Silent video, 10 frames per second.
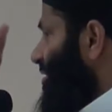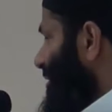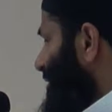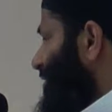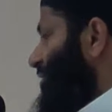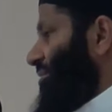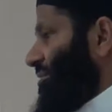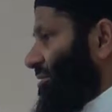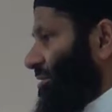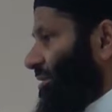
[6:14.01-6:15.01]
its
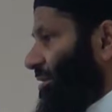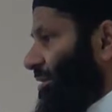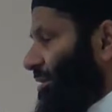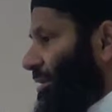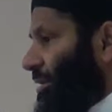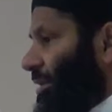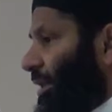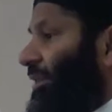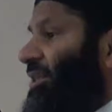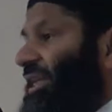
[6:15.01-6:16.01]
conditions.
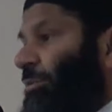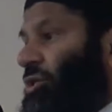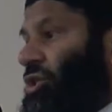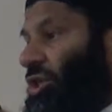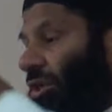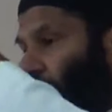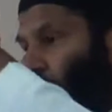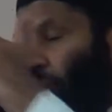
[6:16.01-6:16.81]
And the same with shirk.